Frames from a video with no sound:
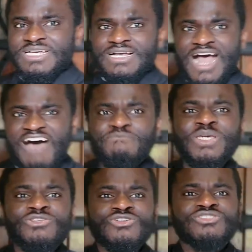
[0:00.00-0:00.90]
have
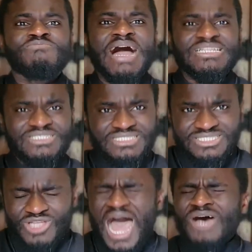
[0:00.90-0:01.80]
been used by
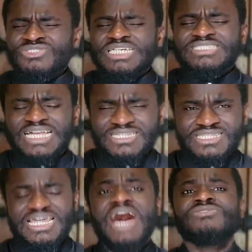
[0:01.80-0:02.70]
thousands and
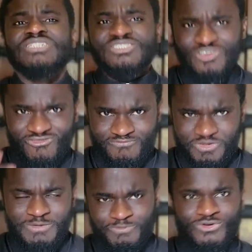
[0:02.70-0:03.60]
thousands of
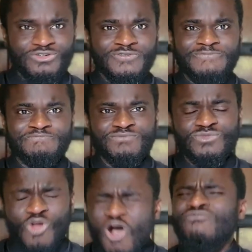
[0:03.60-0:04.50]
people
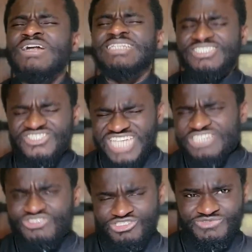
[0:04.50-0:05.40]
over the
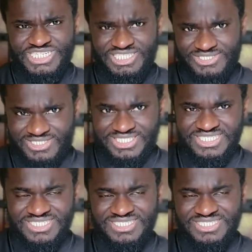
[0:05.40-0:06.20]
centuries,